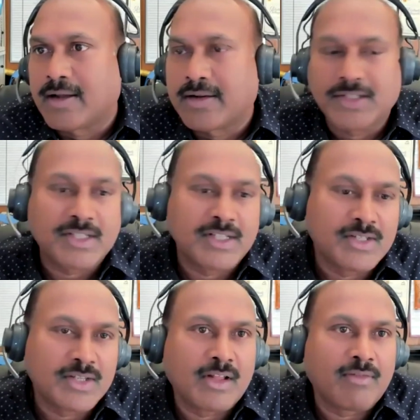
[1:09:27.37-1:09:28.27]

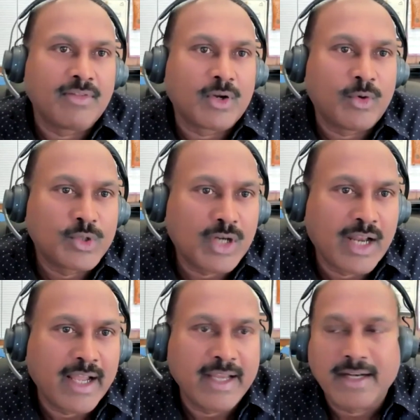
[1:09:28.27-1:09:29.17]
resistance and of the
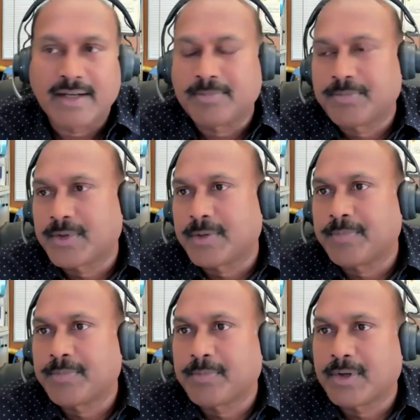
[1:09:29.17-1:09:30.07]
coastline. And
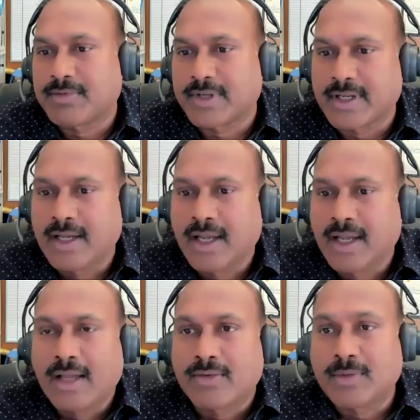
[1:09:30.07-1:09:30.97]
so, perfect.
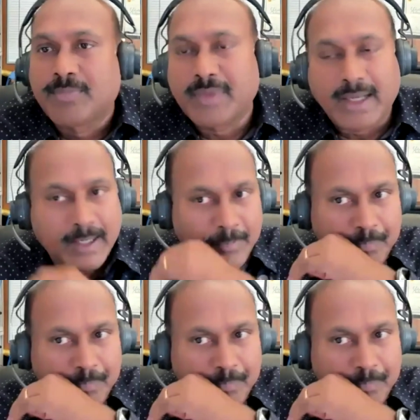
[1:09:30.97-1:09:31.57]
So